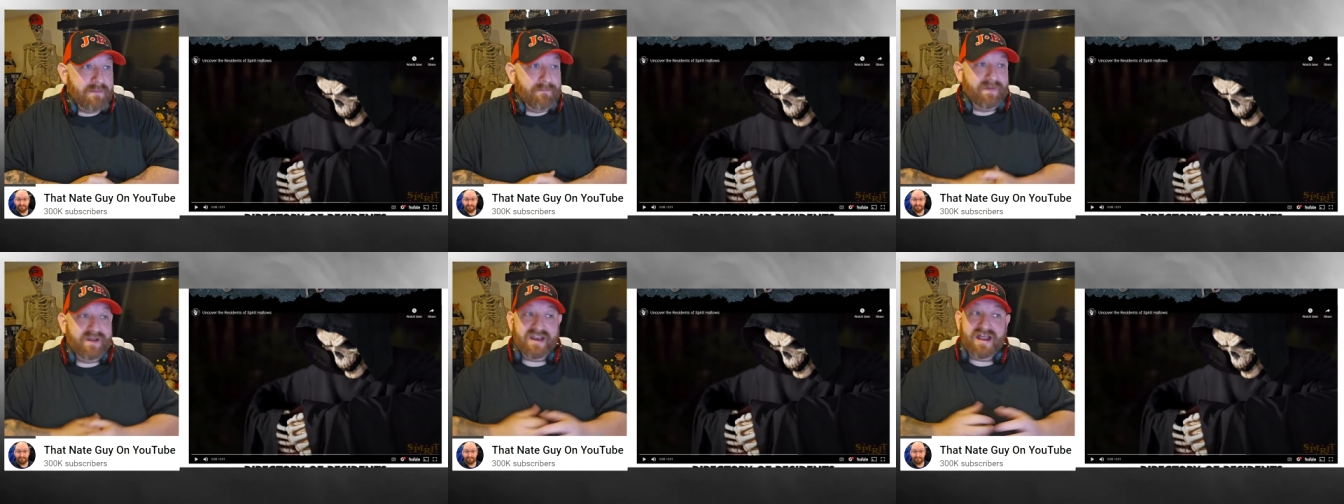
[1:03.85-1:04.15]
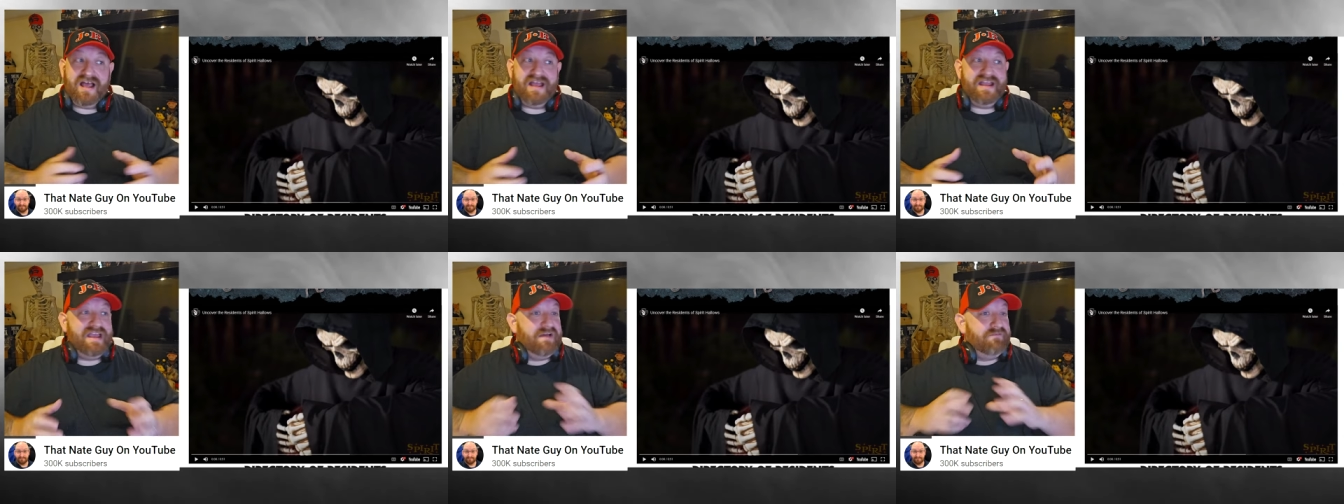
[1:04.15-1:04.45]
but
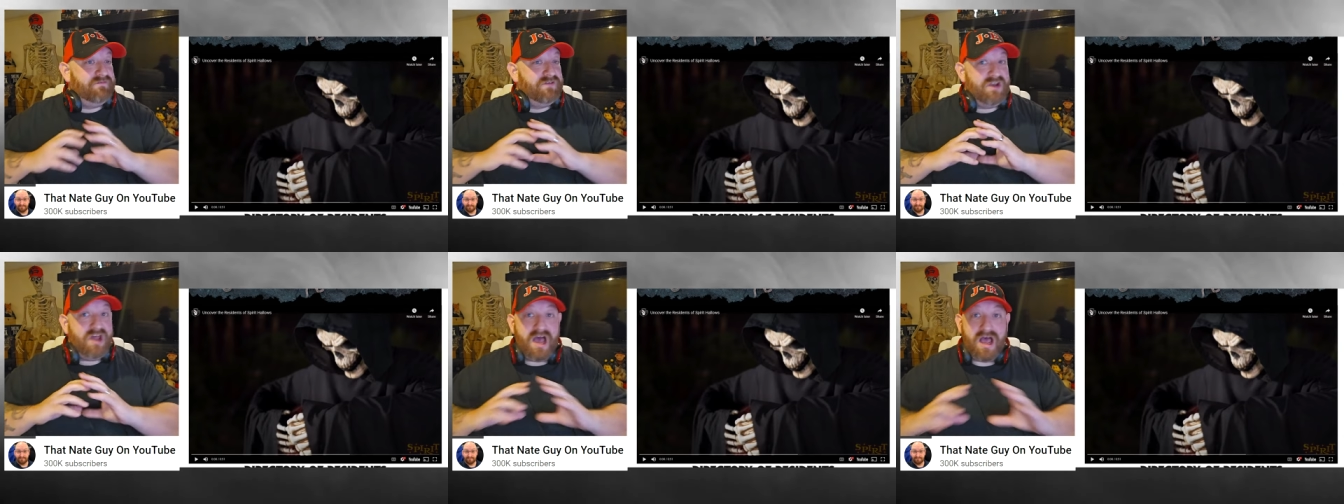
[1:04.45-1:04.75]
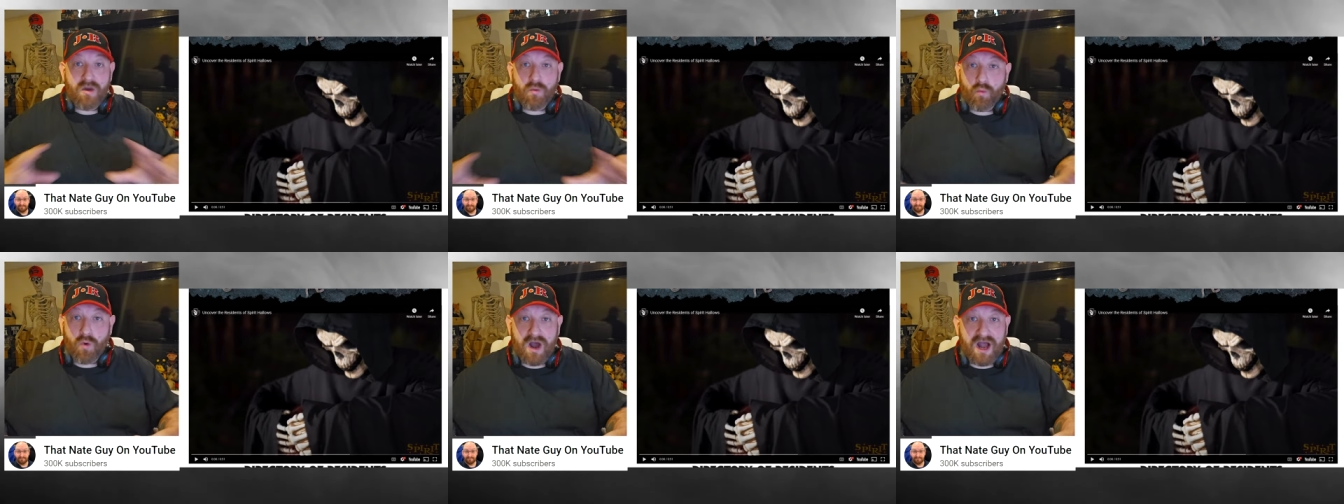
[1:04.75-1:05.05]
I have
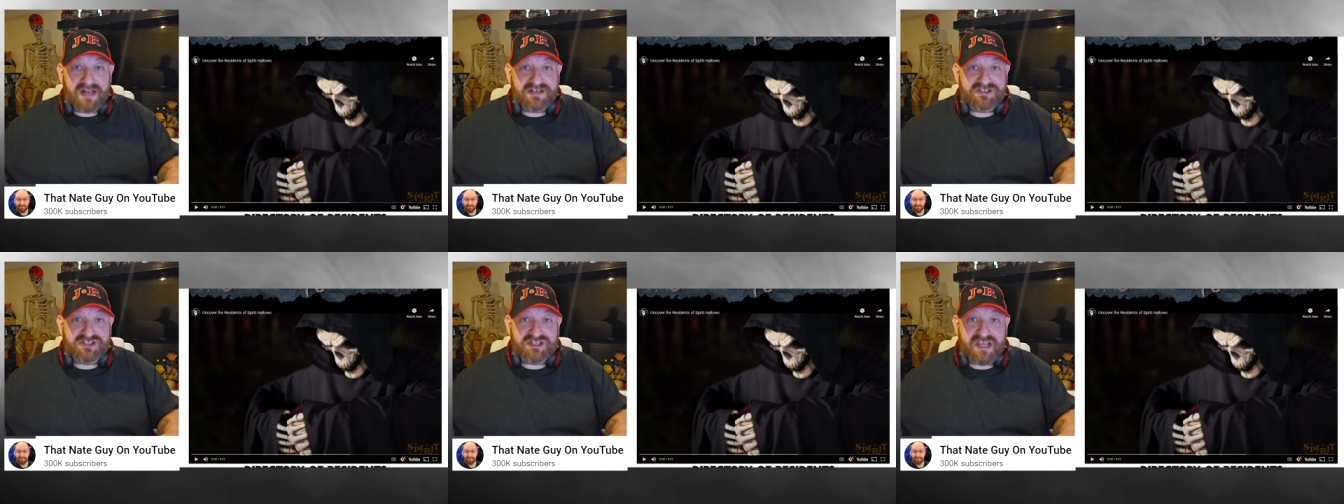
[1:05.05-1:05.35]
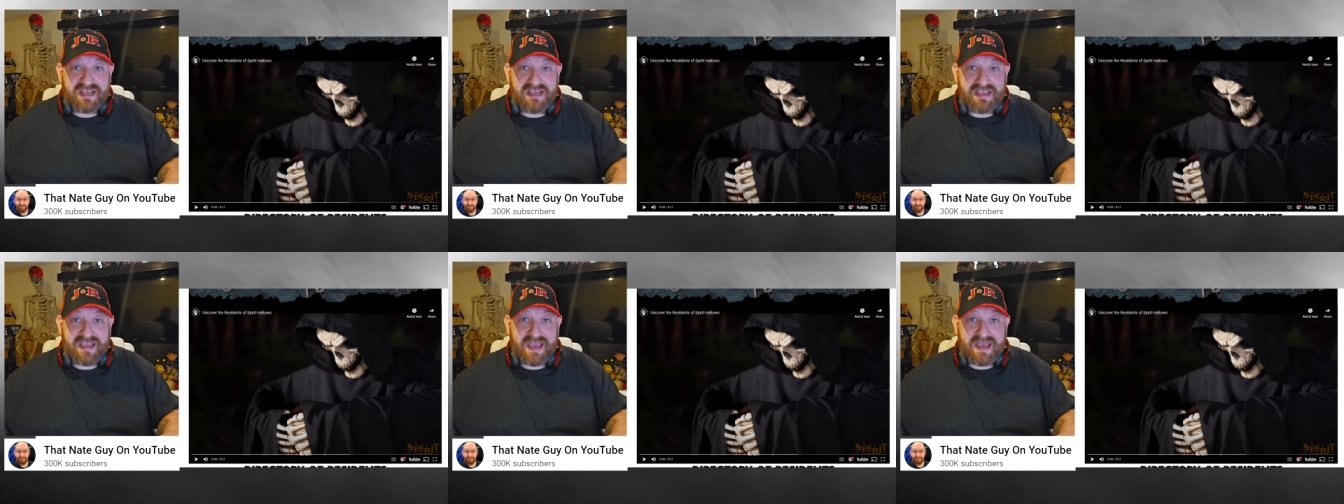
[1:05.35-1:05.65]
not watched
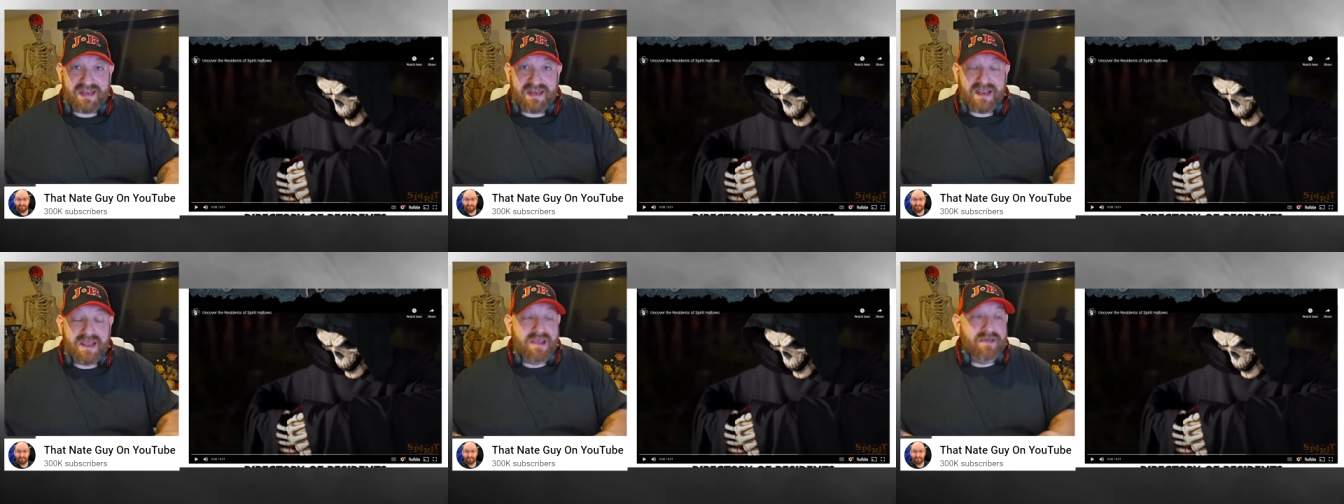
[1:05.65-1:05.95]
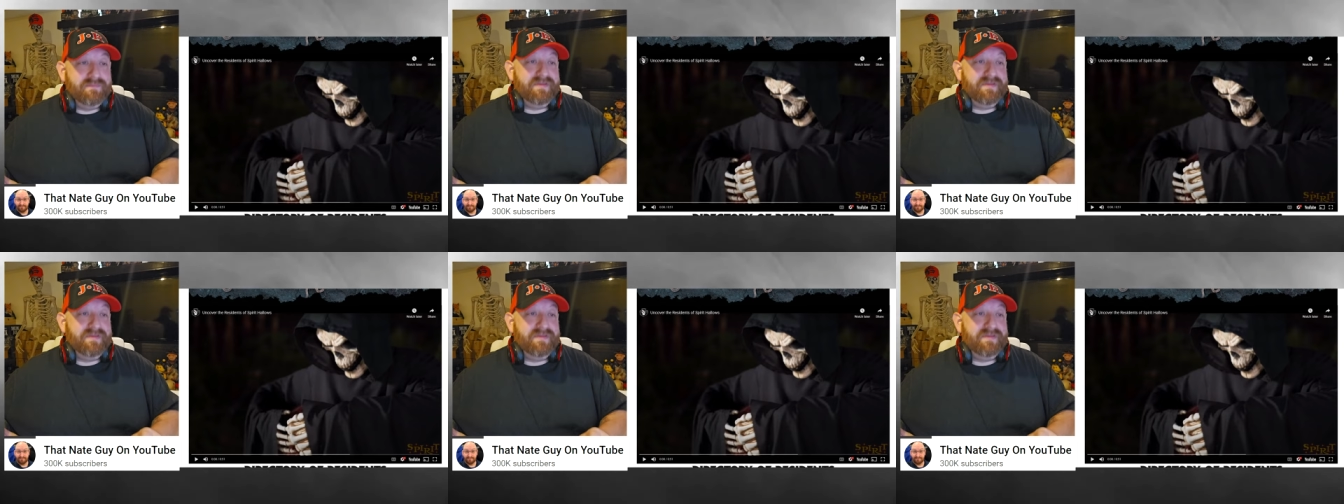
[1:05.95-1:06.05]
it yet